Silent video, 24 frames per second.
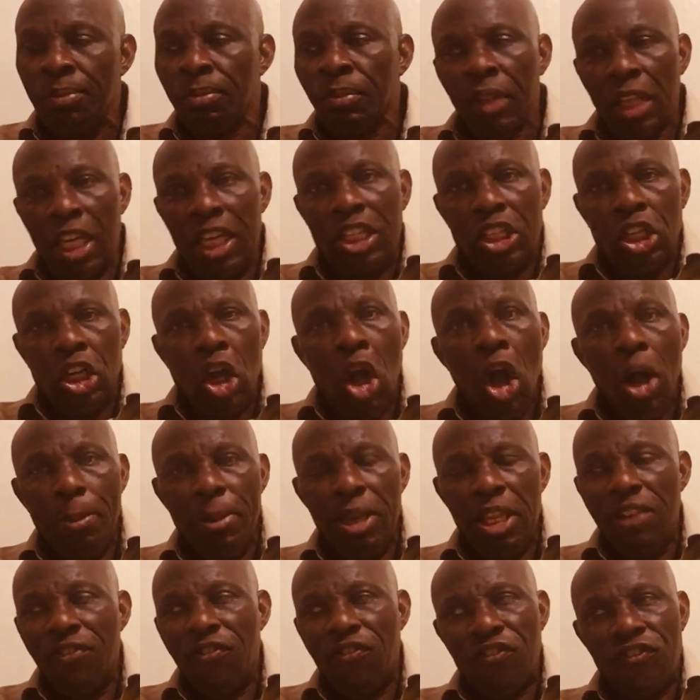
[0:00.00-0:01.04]
it
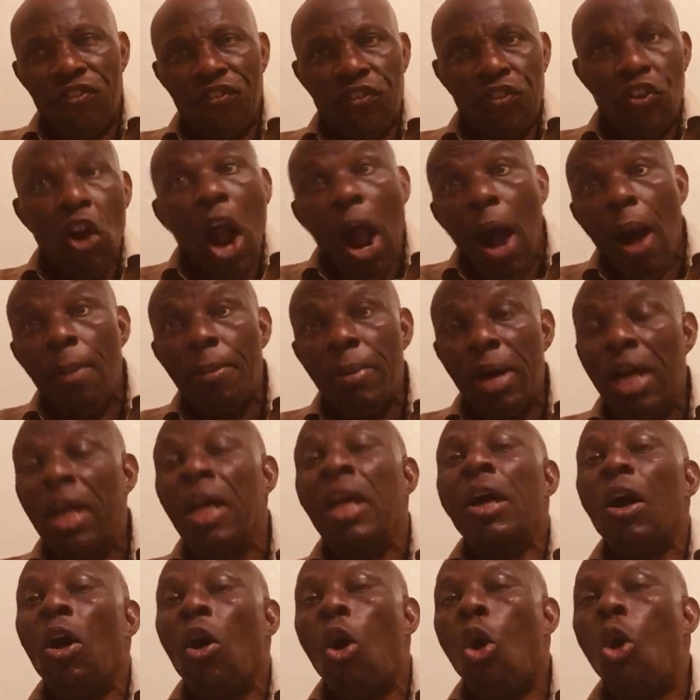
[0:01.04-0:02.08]
coming from,
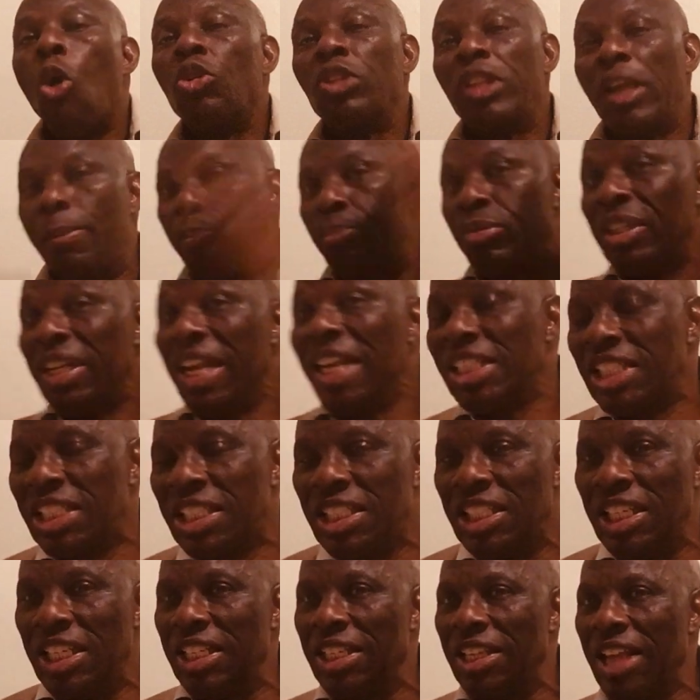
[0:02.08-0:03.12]
oh, the
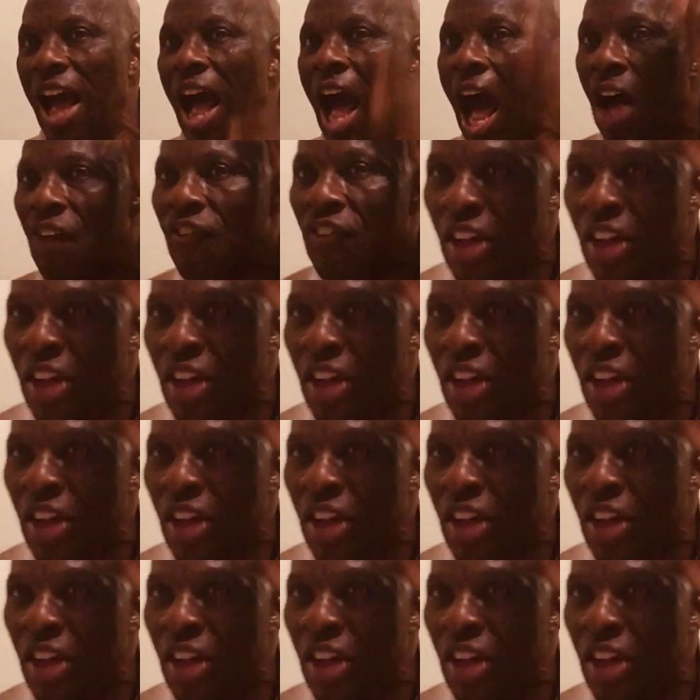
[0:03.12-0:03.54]
blessing of